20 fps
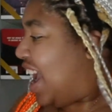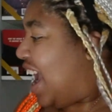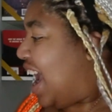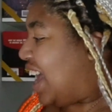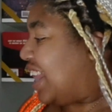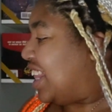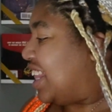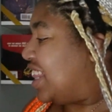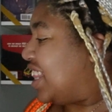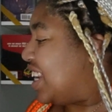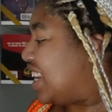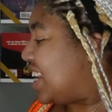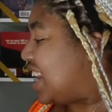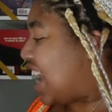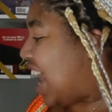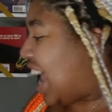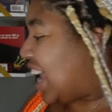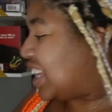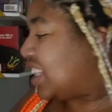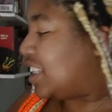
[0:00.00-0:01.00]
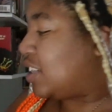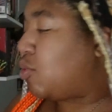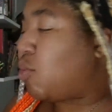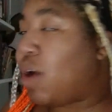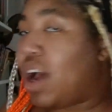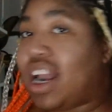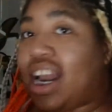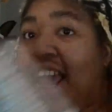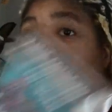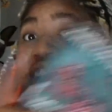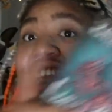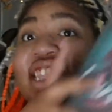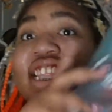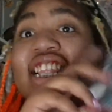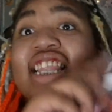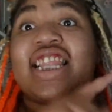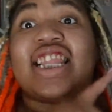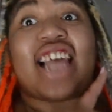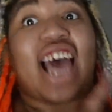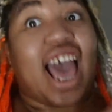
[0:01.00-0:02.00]
And then the next one and
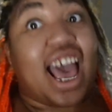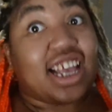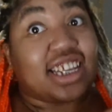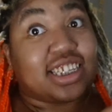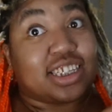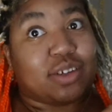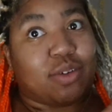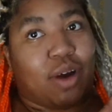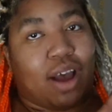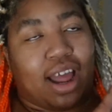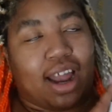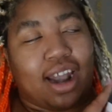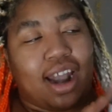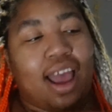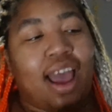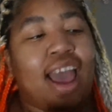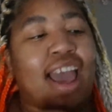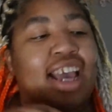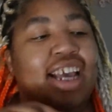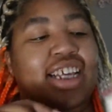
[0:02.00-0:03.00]
the last one